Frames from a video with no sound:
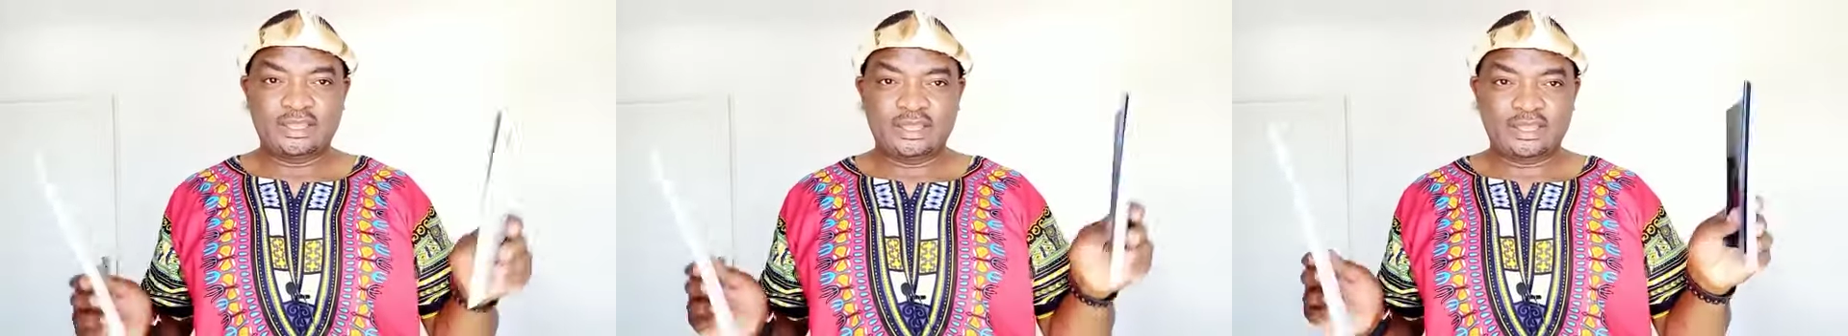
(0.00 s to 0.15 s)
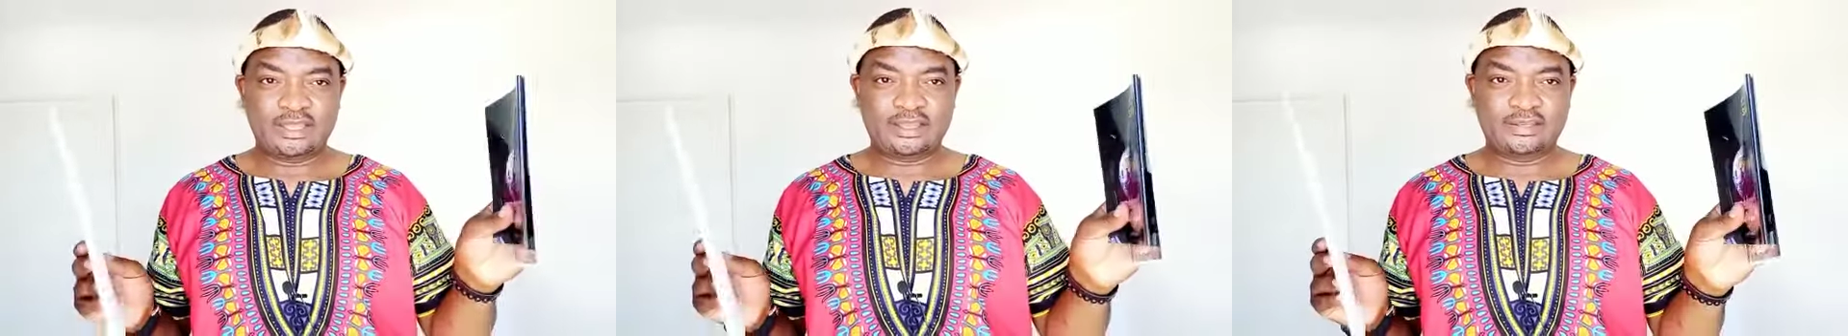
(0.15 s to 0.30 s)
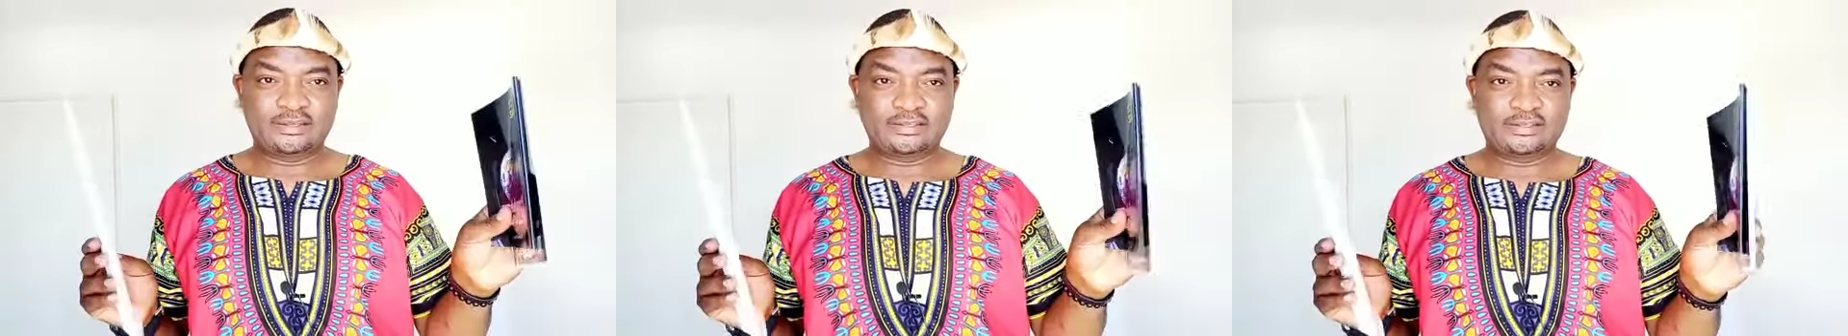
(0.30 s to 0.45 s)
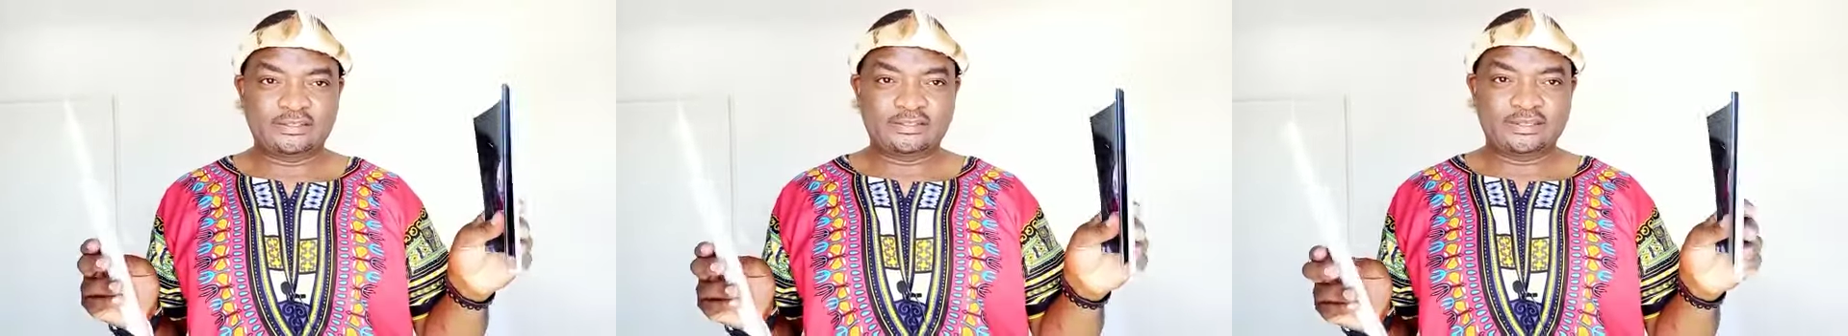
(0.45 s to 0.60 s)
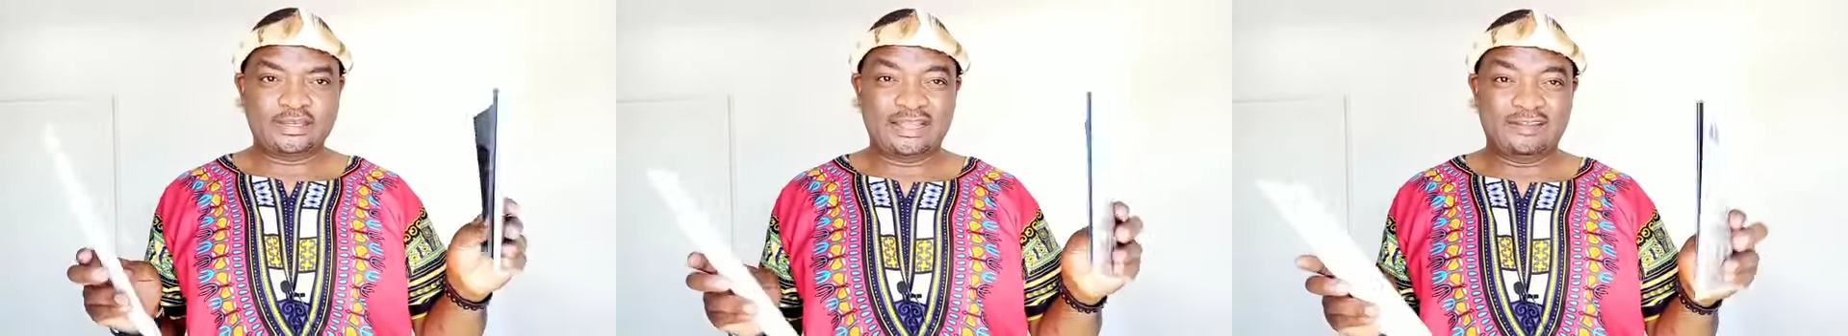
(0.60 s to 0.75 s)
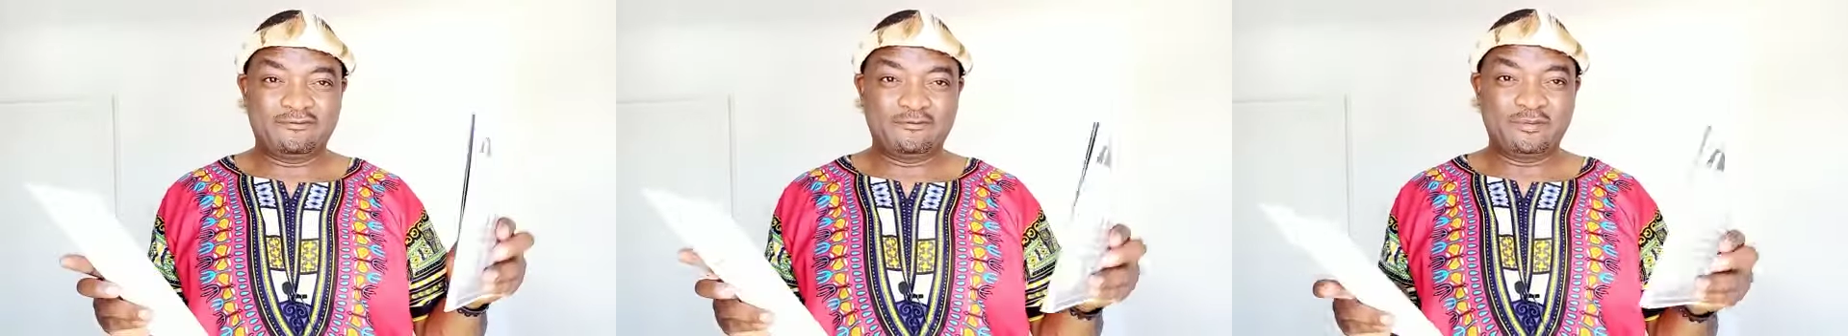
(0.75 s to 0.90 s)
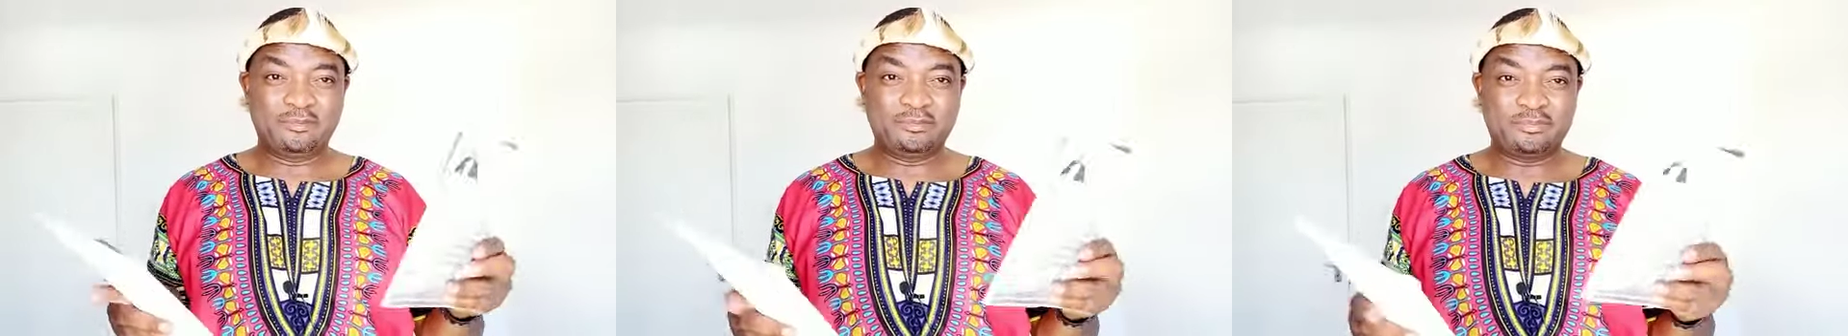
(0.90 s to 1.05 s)
and
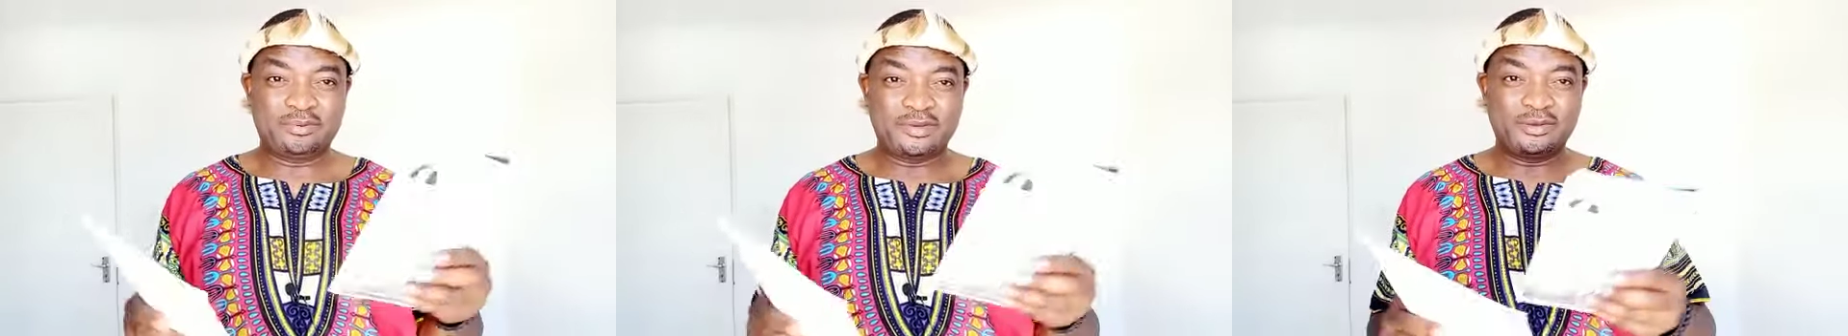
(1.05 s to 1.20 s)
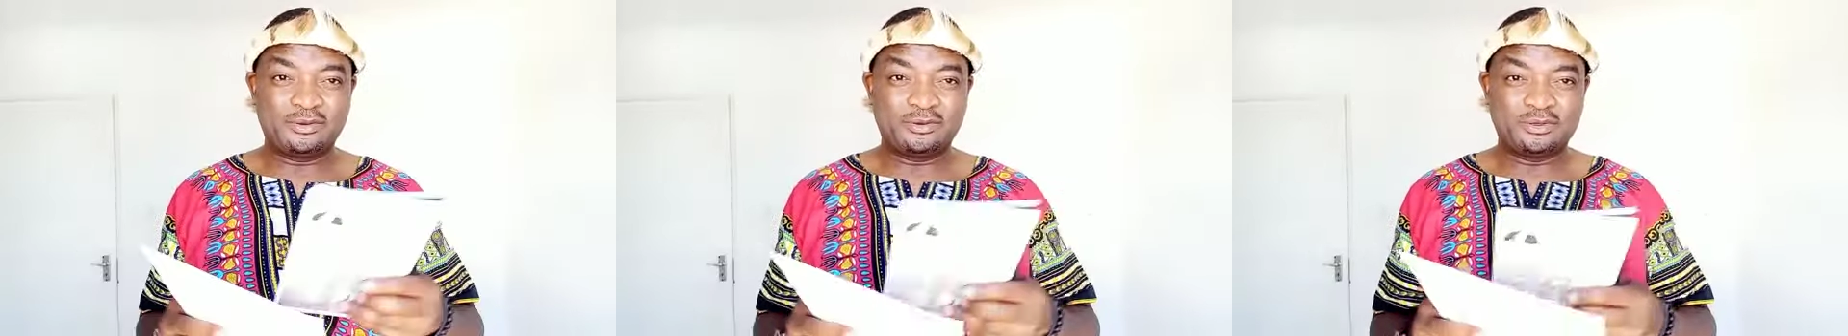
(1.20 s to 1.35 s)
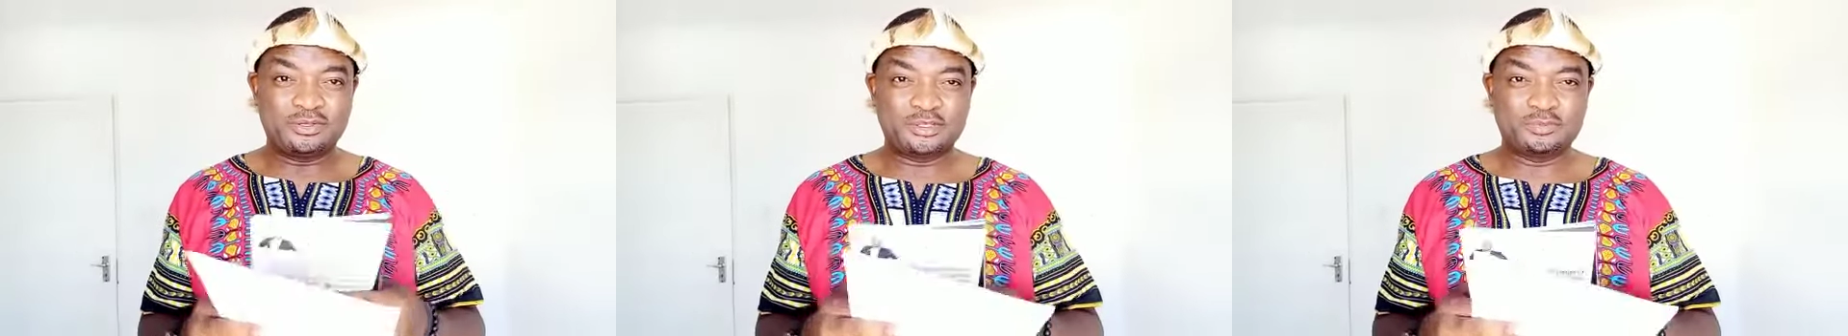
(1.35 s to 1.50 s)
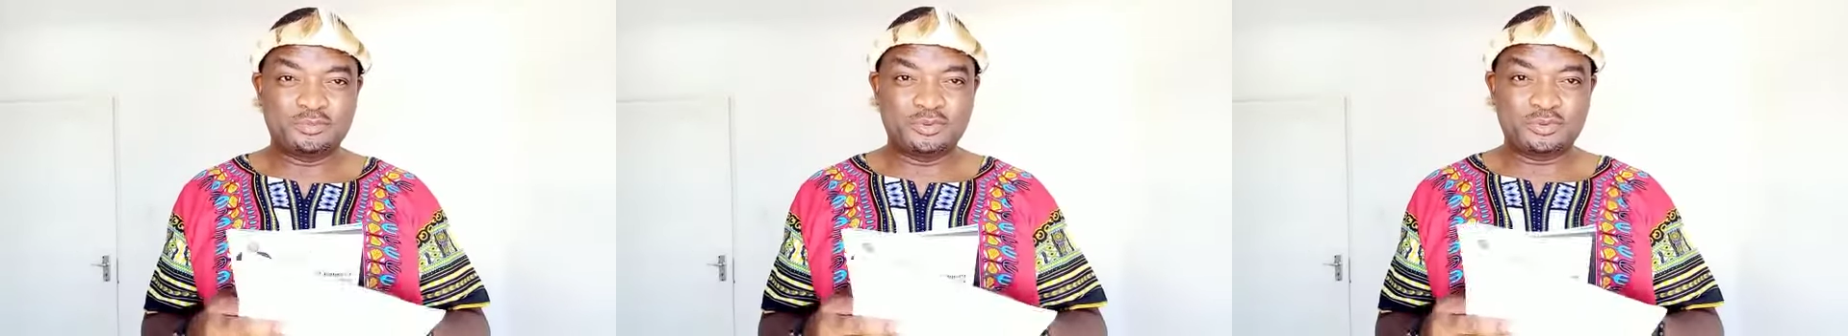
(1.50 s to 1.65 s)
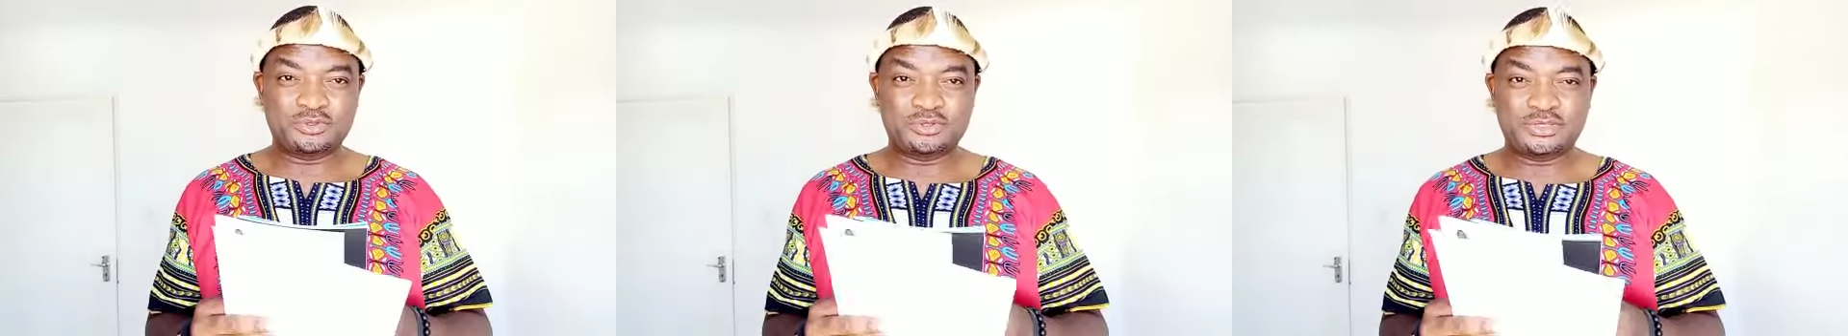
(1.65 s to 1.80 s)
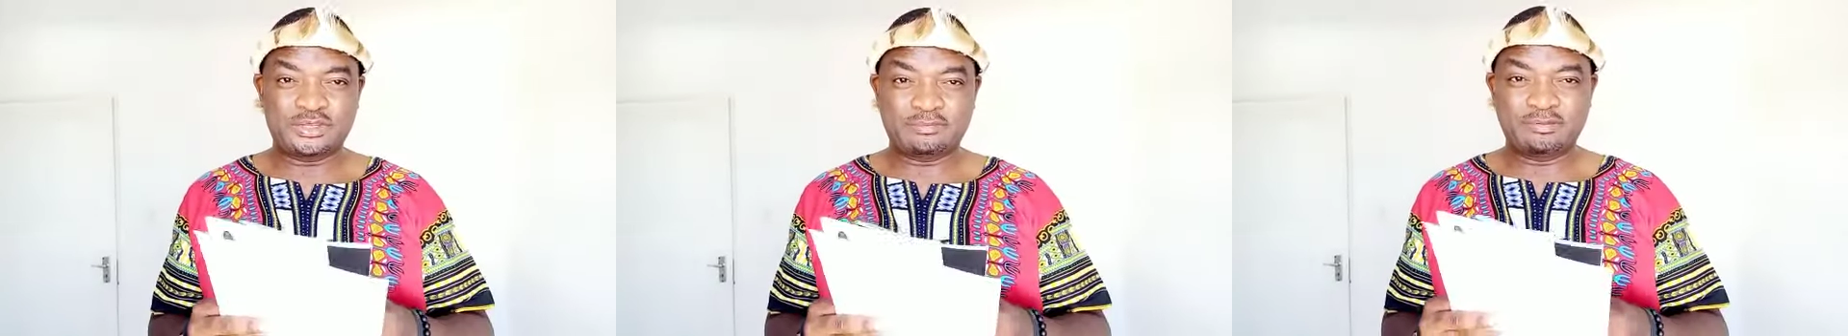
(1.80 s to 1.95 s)
I've been praying on these books.